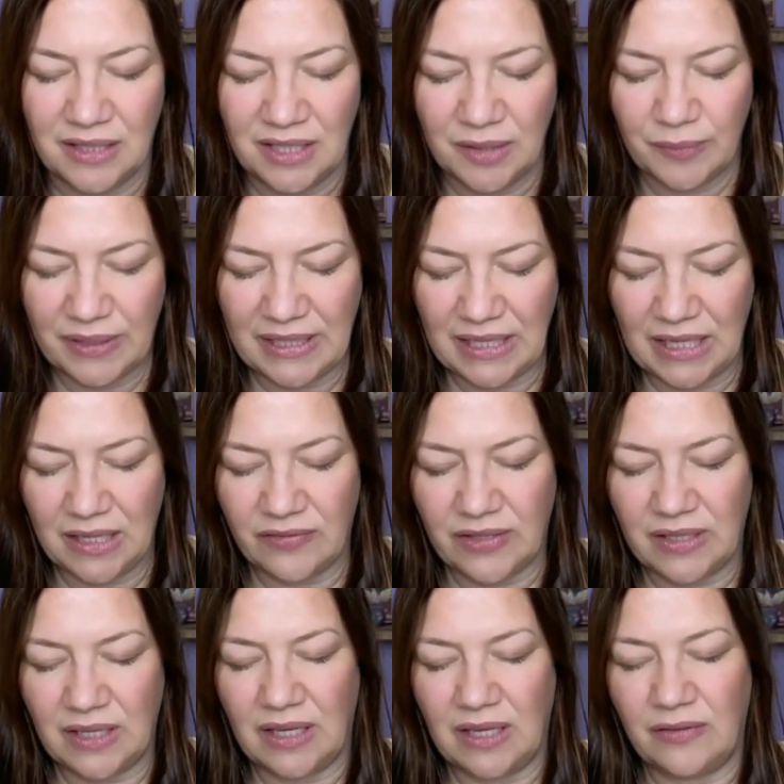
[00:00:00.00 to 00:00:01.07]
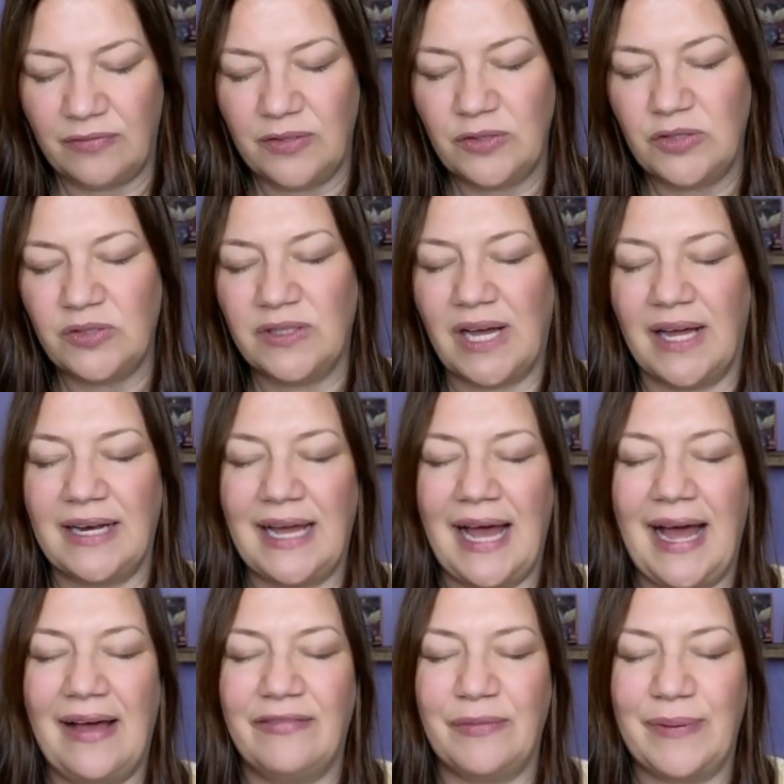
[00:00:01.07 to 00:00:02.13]
But even if you do not
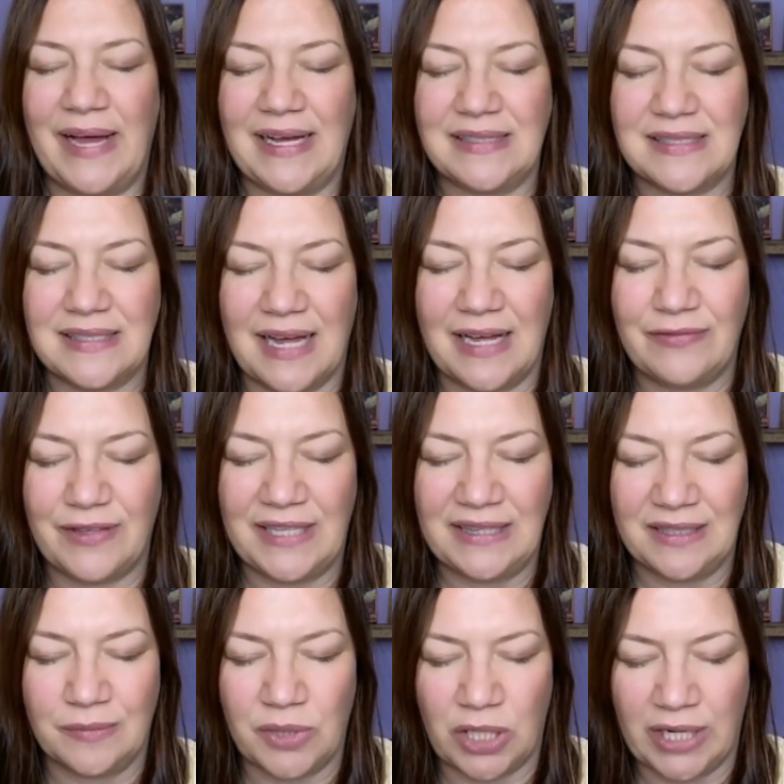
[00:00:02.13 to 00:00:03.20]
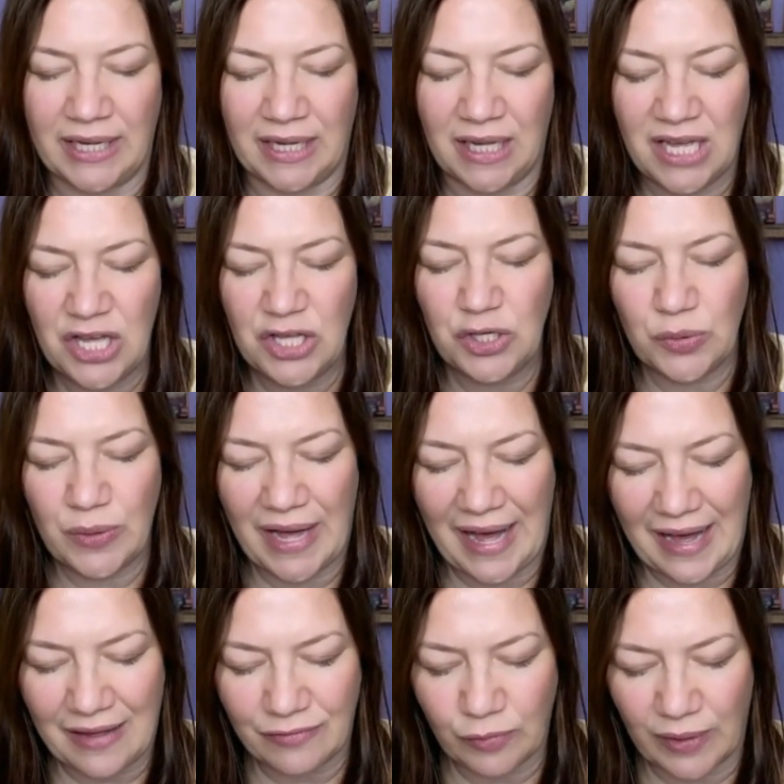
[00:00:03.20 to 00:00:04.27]
have a past life in Lemuria, you
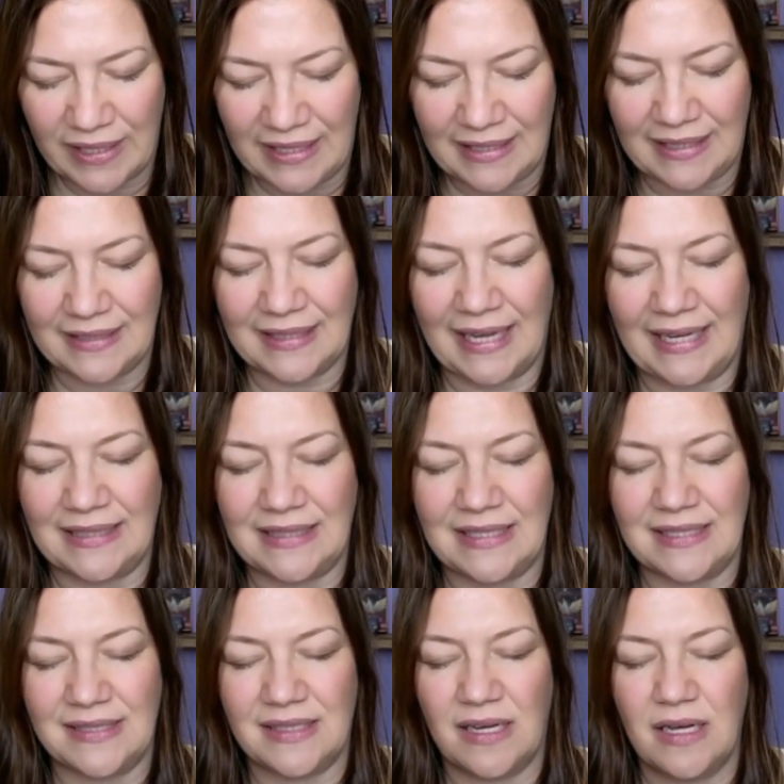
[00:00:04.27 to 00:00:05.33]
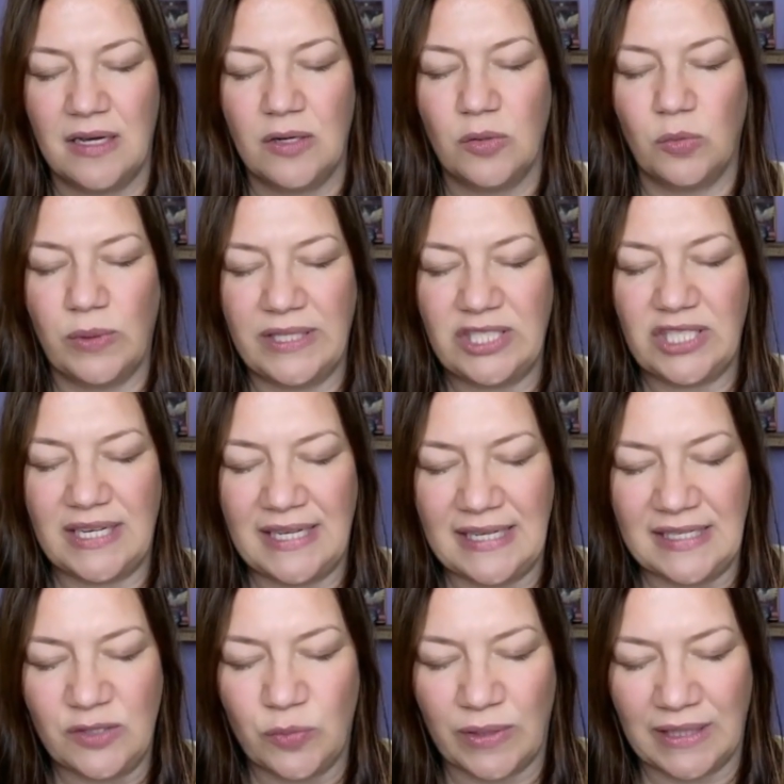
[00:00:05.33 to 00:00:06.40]
have one in Atlantis, which
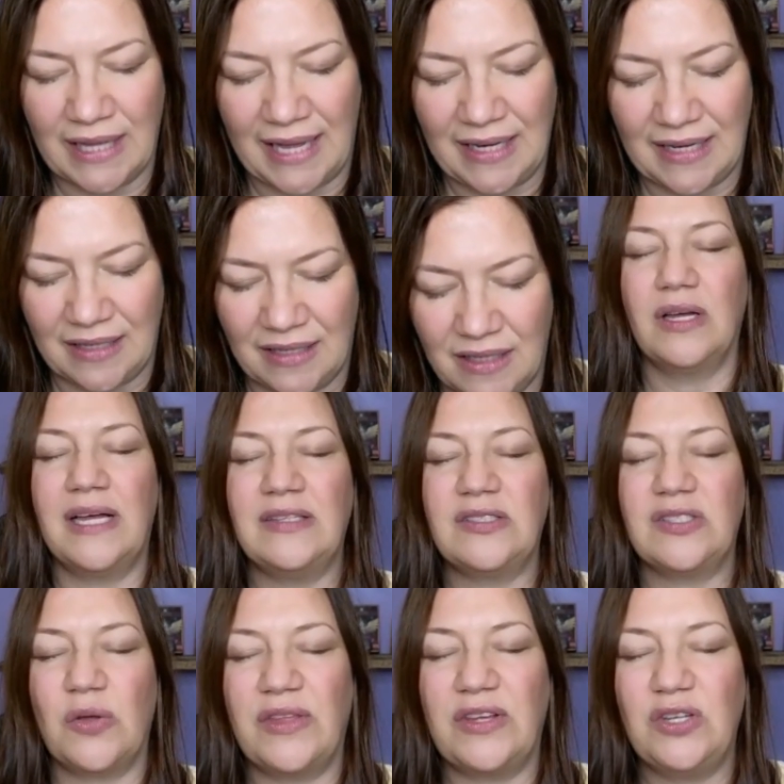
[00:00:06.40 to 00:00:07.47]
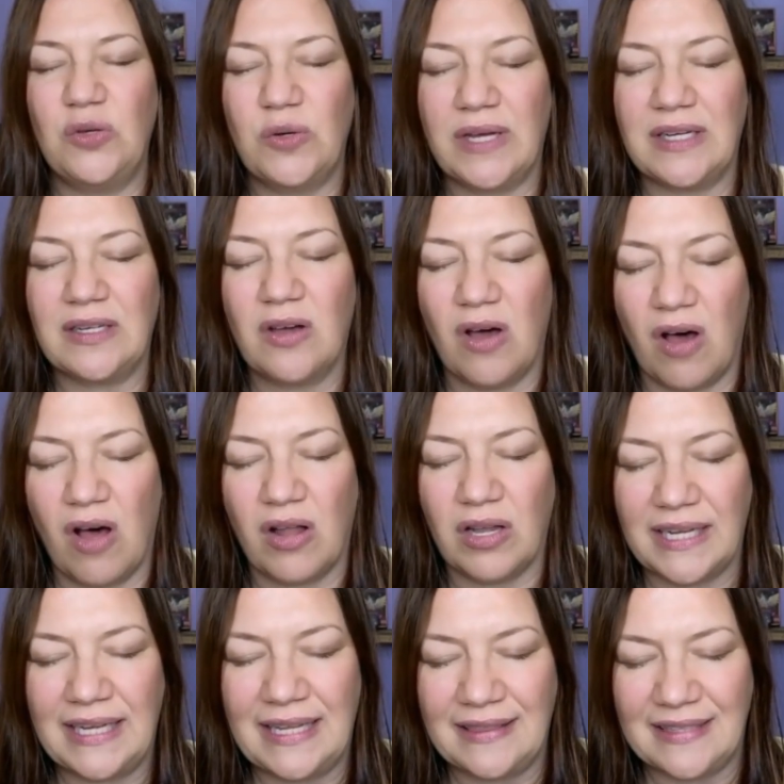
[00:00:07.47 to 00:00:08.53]
is related. And so then you can call
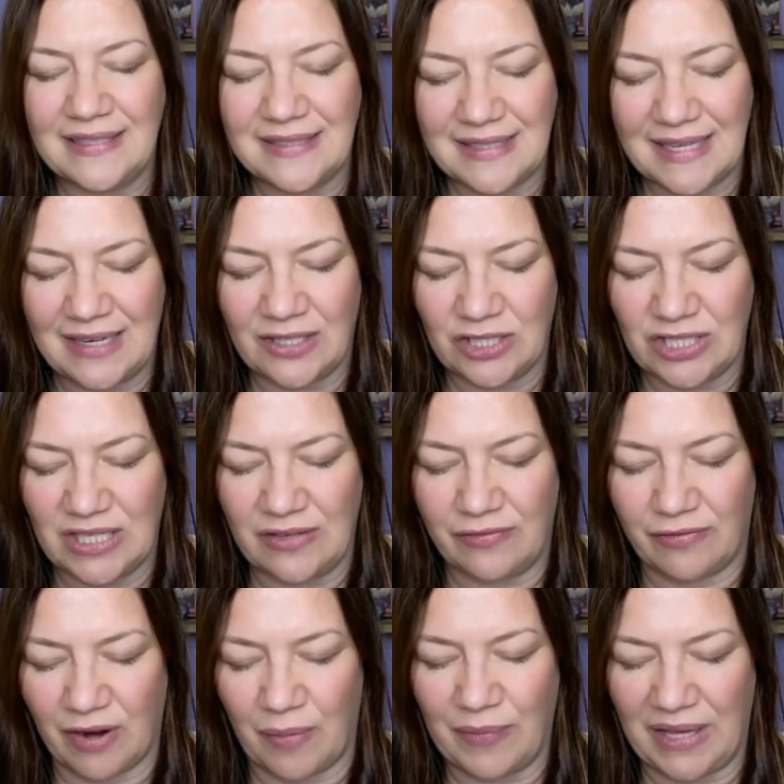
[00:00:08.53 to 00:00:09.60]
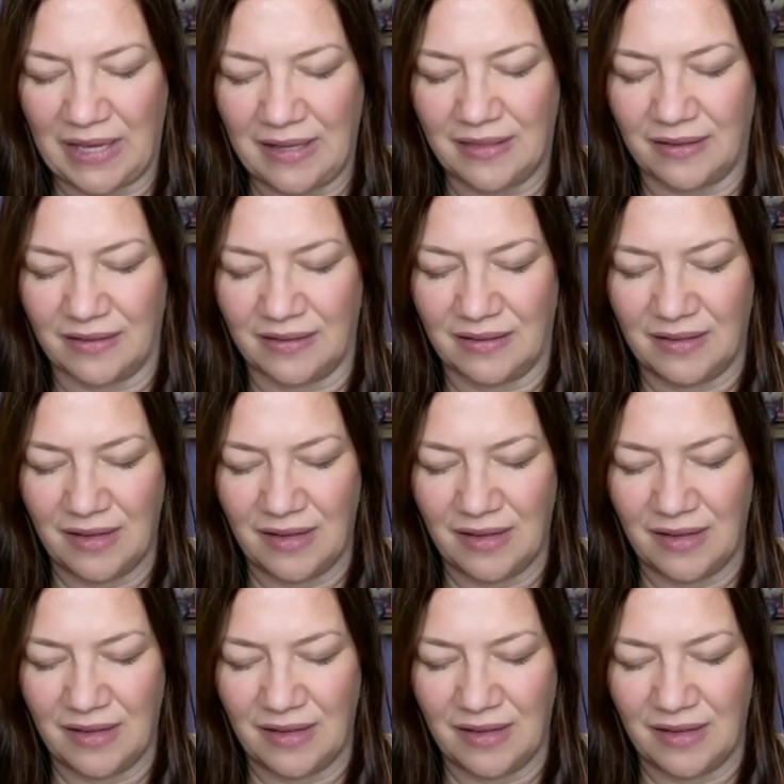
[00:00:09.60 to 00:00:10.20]
in this energy from either.